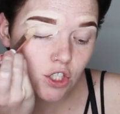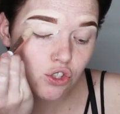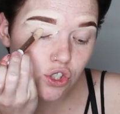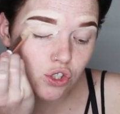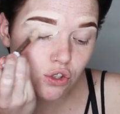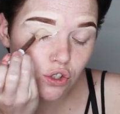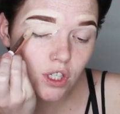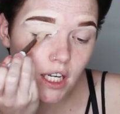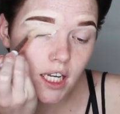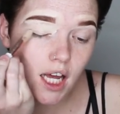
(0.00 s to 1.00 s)
June
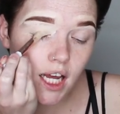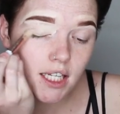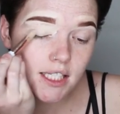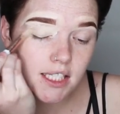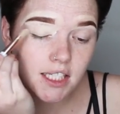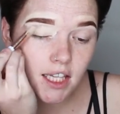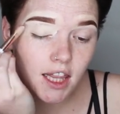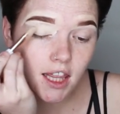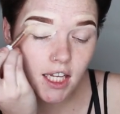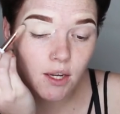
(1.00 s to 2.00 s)
nineteen
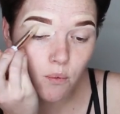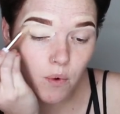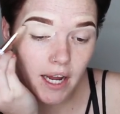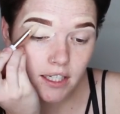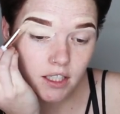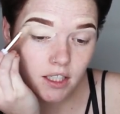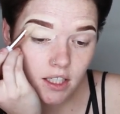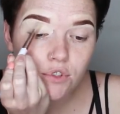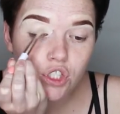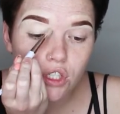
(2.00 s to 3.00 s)
thirty-one.
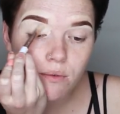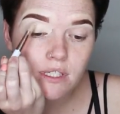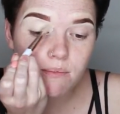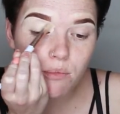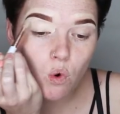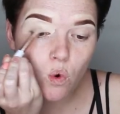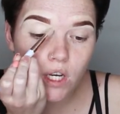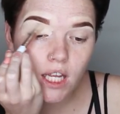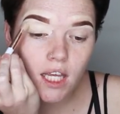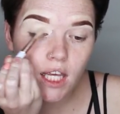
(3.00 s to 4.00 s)
She was
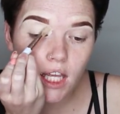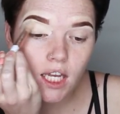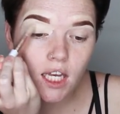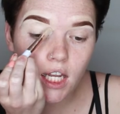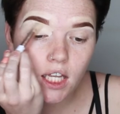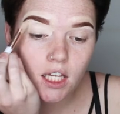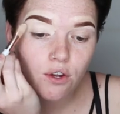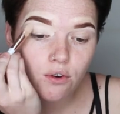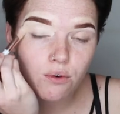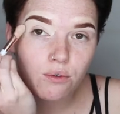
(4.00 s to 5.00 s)
born in
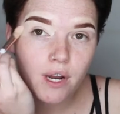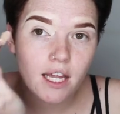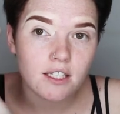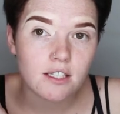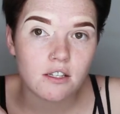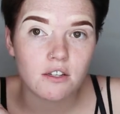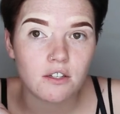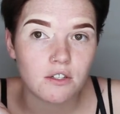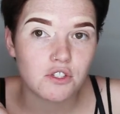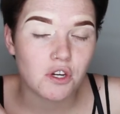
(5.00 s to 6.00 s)
Great
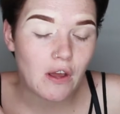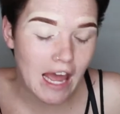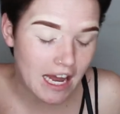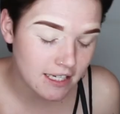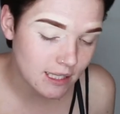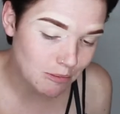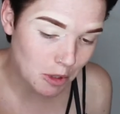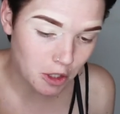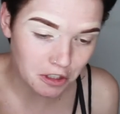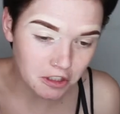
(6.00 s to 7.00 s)

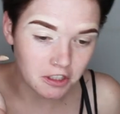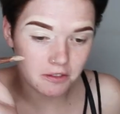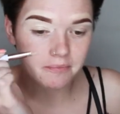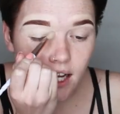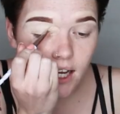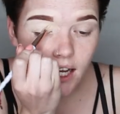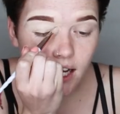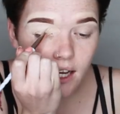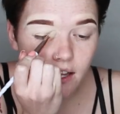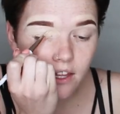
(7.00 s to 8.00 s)
Johannesburg.
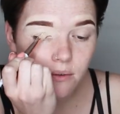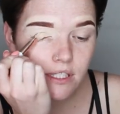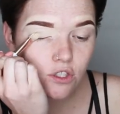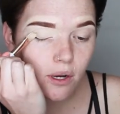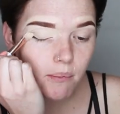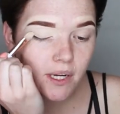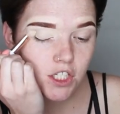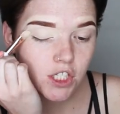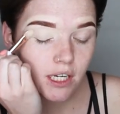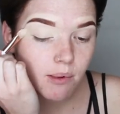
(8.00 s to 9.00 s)
Uh, there was not much
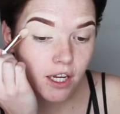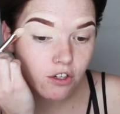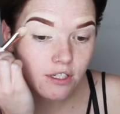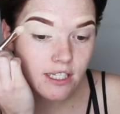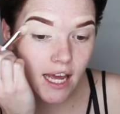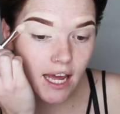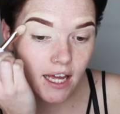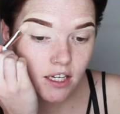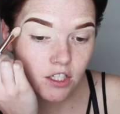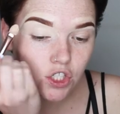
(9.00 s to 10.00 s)
shit about her
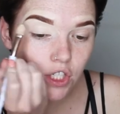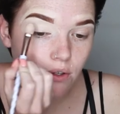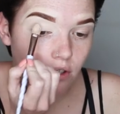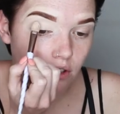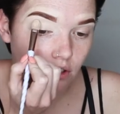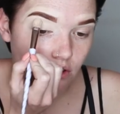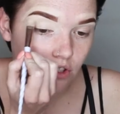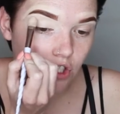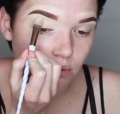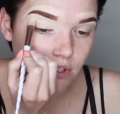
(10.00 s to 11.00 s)
dad. She
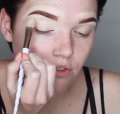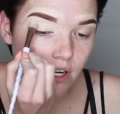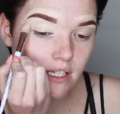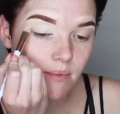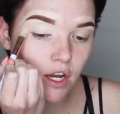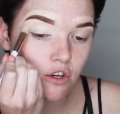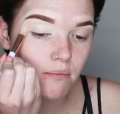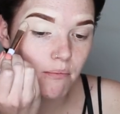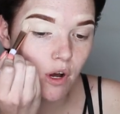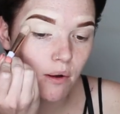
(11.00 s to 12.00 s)
she was raised by her
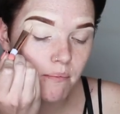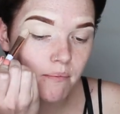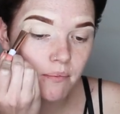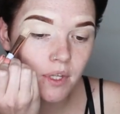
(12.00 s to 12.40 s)
mom.